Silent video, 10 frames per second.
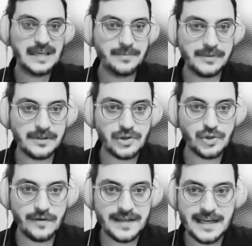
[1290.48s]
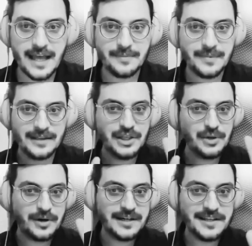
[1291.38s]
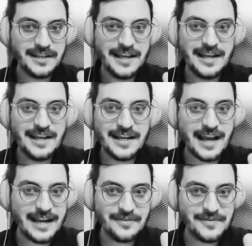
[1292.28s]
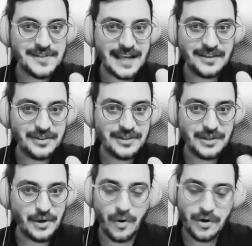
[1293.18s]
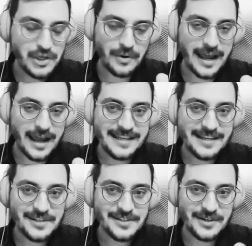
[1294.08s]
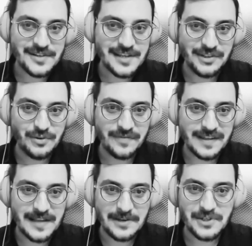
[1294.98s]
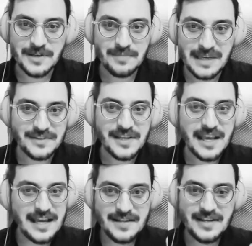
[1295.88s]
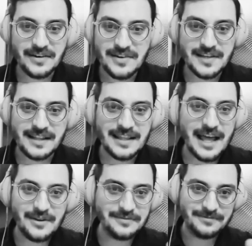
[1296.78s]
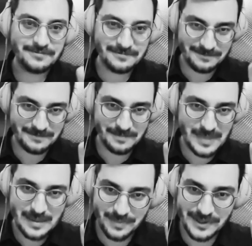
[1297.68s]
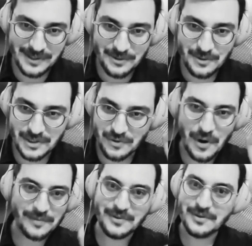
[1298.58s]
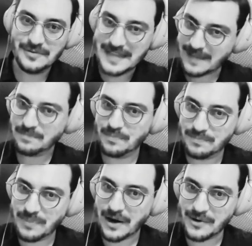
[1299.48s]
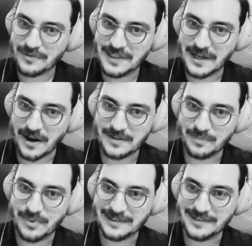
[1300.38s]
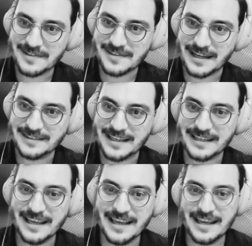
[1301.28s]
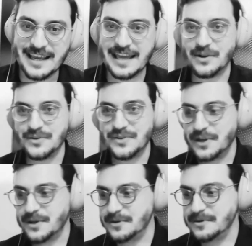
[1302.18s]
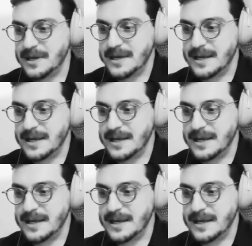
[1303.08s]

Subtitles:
people are showing up and you are the kind of center, or your ideas are the center of attention? Because there is a lot of people who are drawn to that part of the art practice, I think. And also